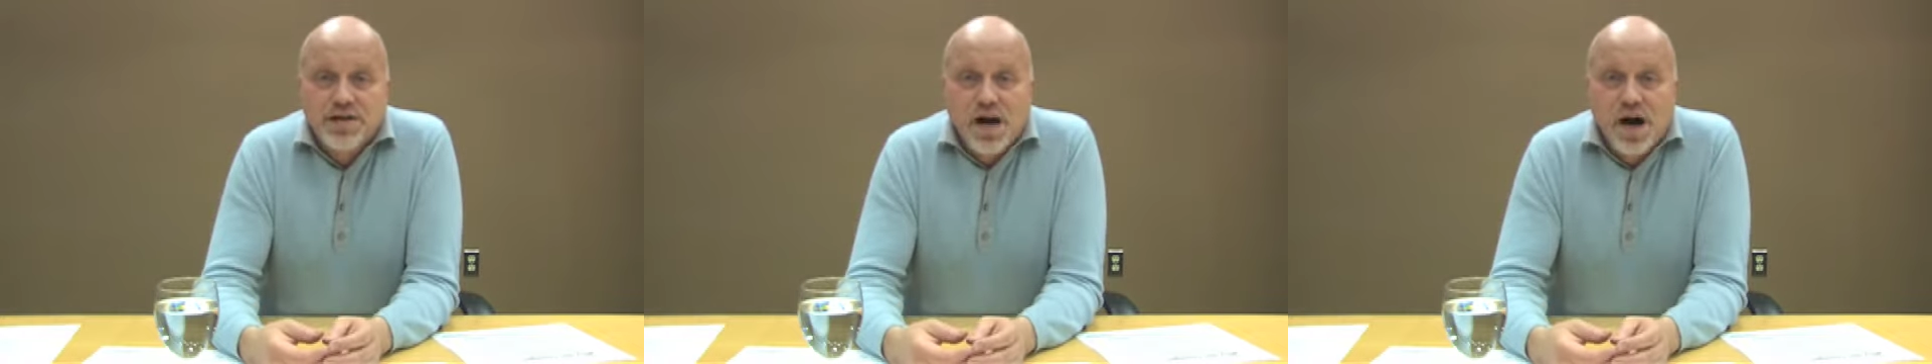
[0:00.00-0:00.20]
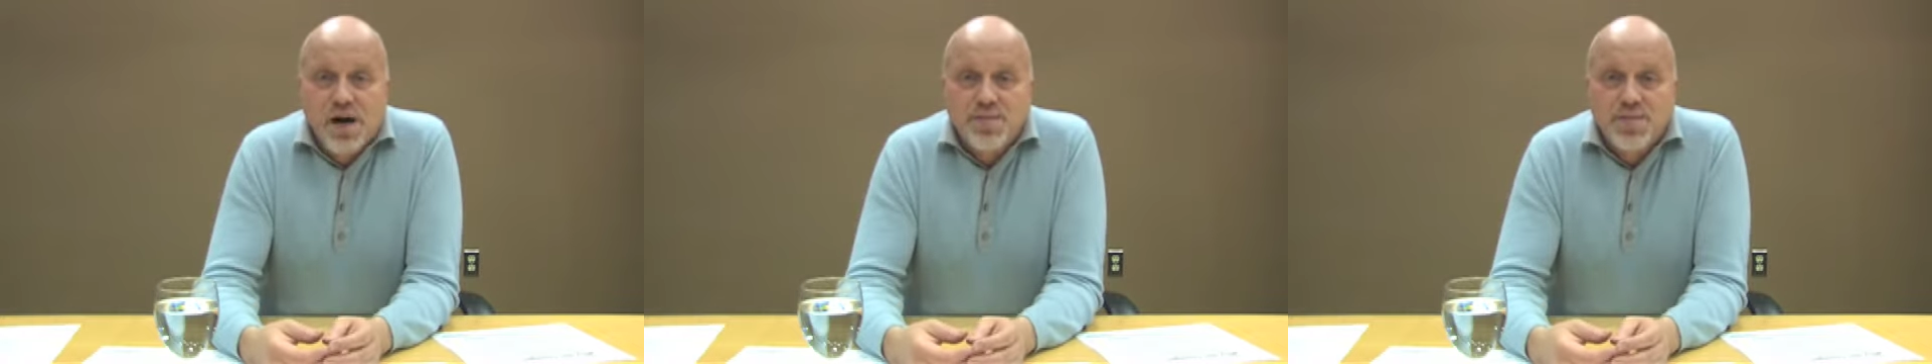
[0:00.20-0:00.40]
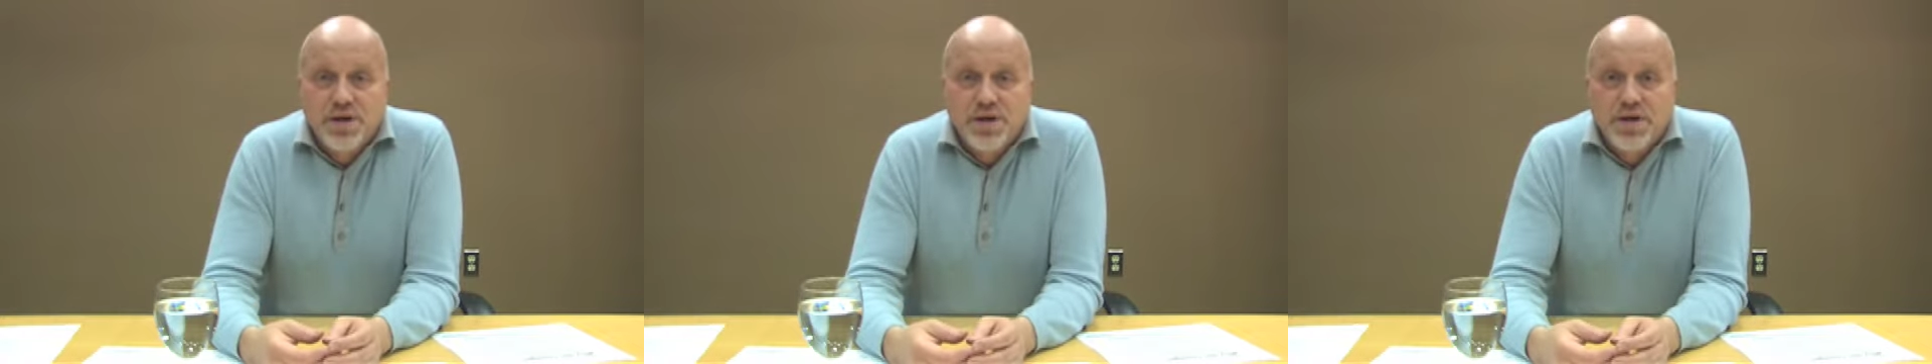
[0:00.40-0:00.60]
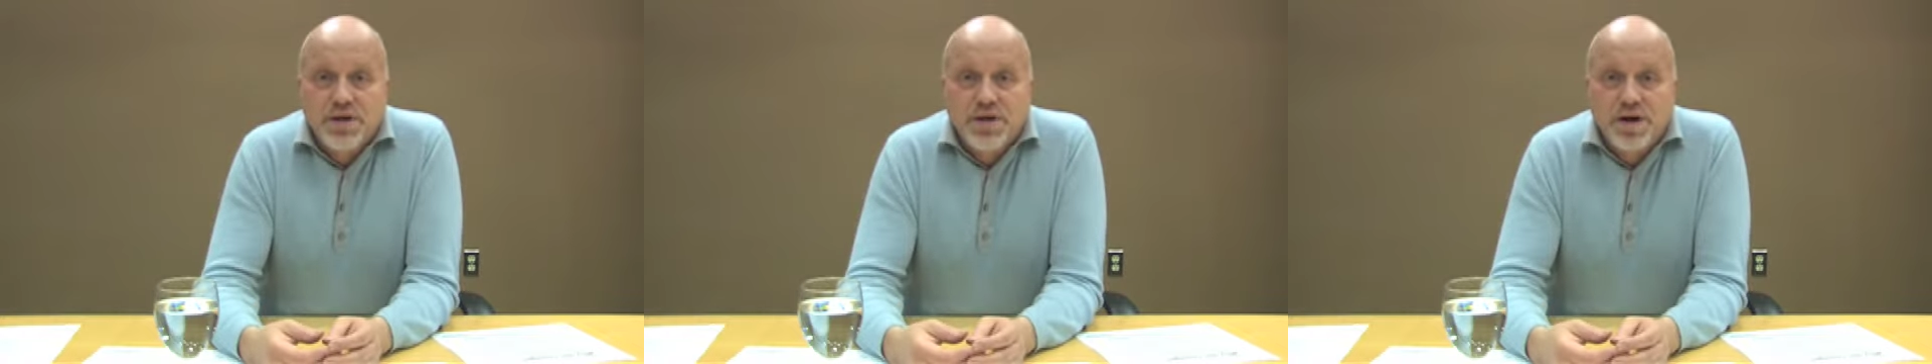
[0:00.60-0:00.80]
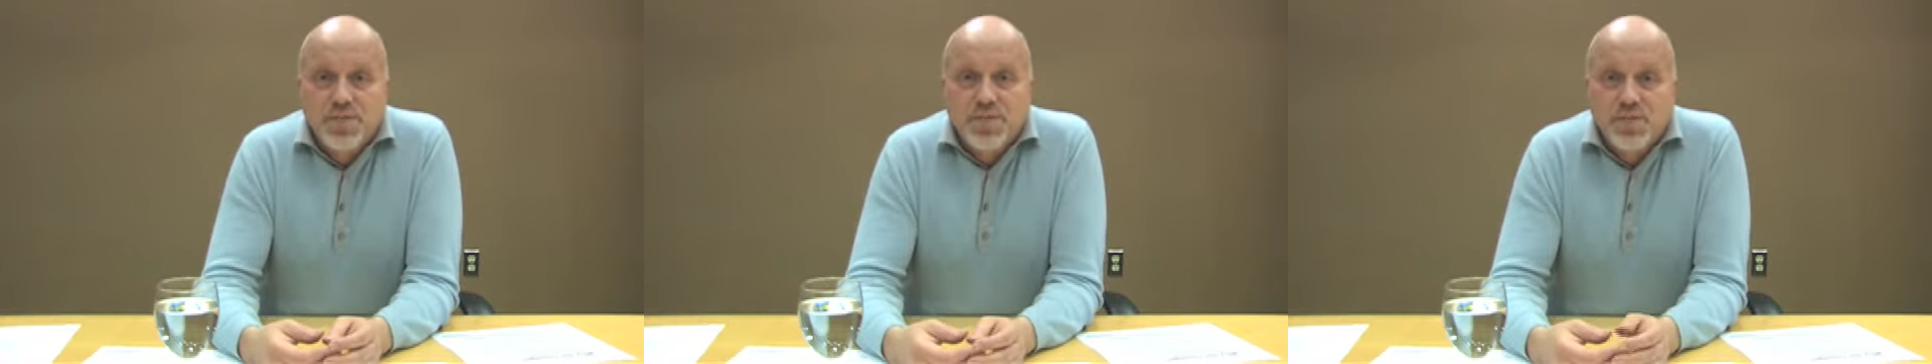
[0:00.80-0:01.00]
not
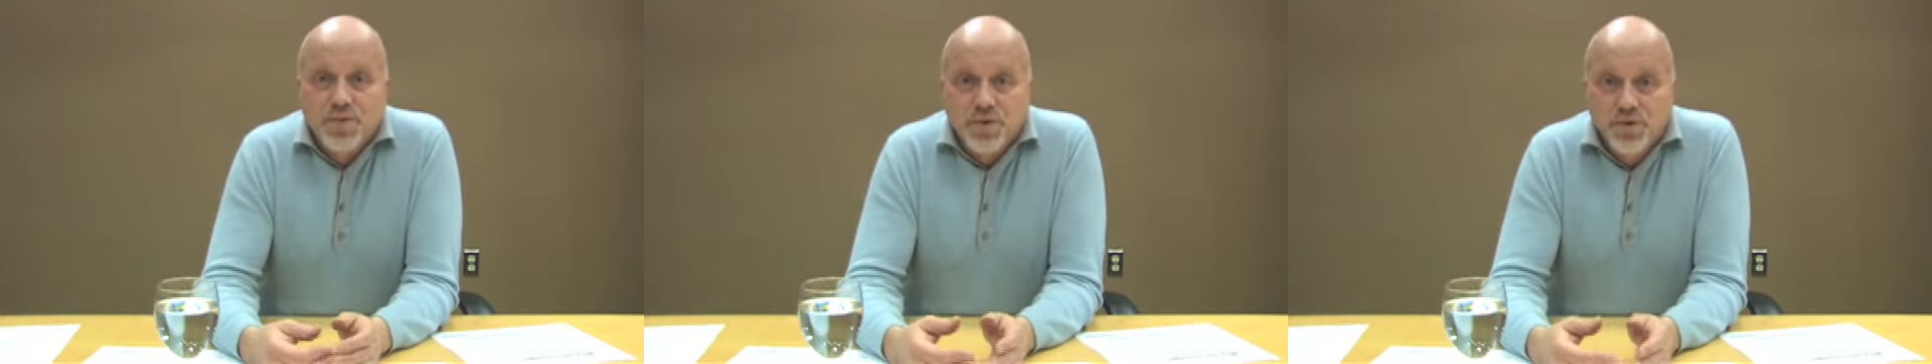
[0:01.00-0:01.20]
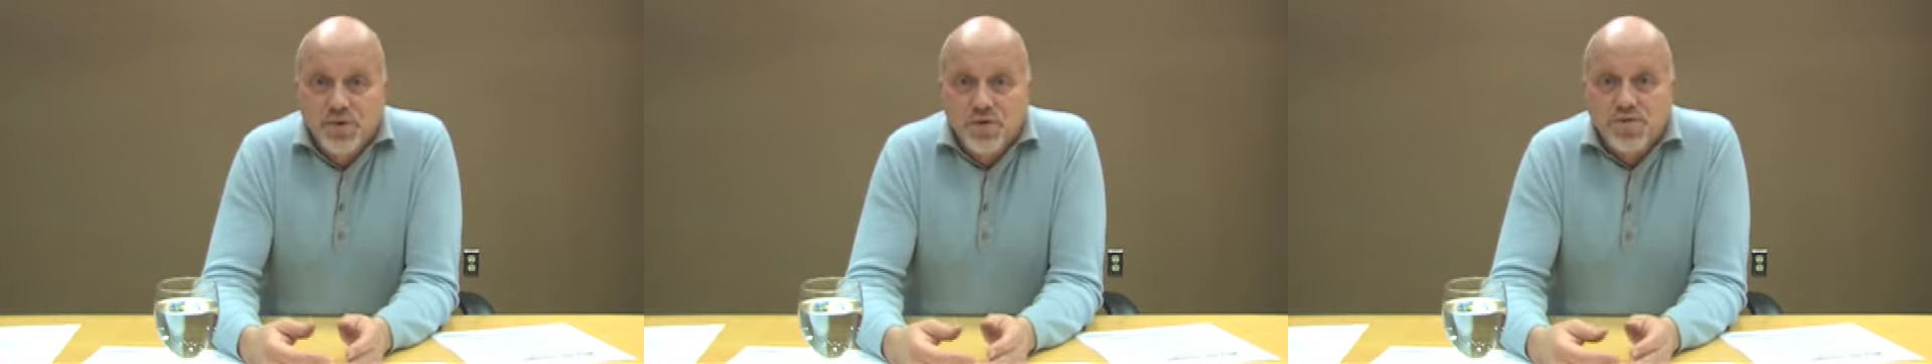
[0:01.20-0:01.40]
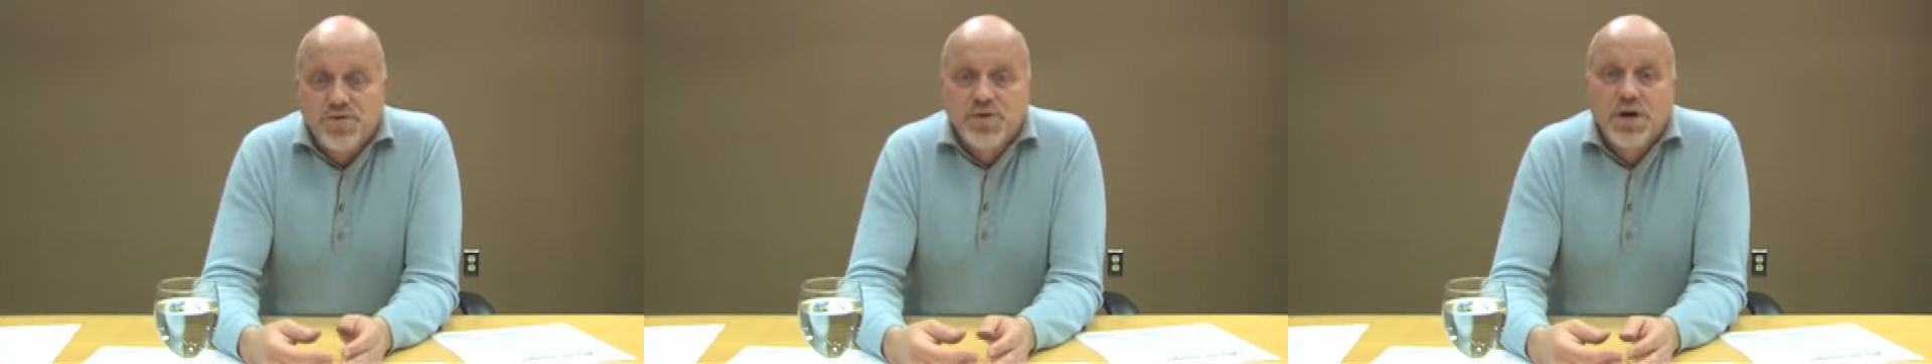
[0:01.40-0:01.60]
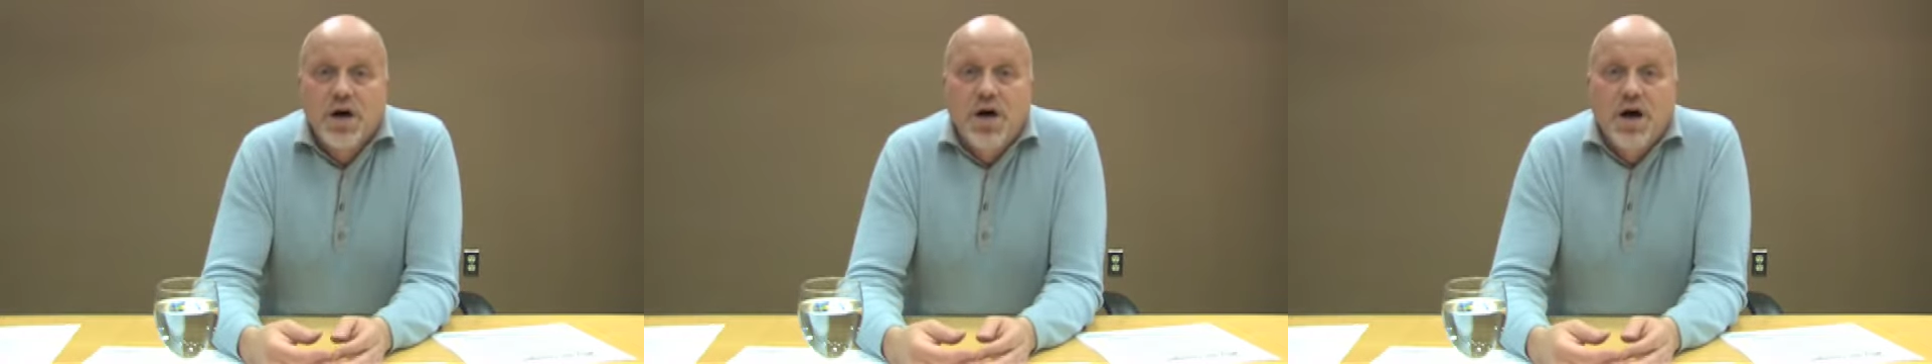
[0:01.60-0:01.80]
been approved,